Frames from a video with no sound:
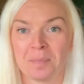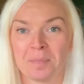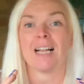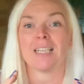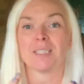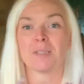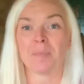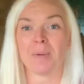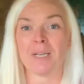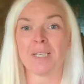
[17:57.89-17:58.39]
I'll
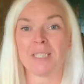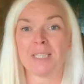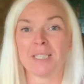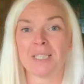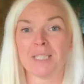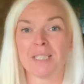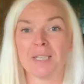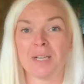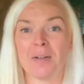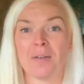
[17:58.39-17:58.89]
speak to you
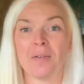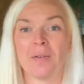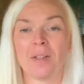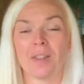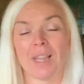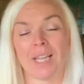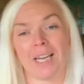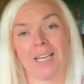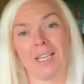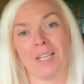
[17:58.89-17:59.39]
soon.
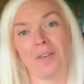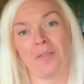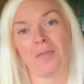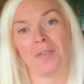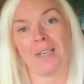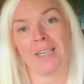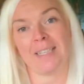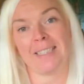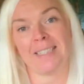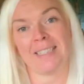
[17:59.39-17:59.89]
Thank you for
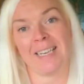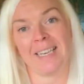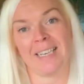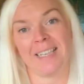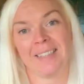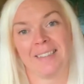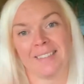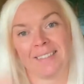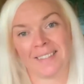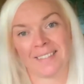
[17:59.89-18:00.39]

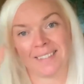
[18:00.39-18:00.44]
listening.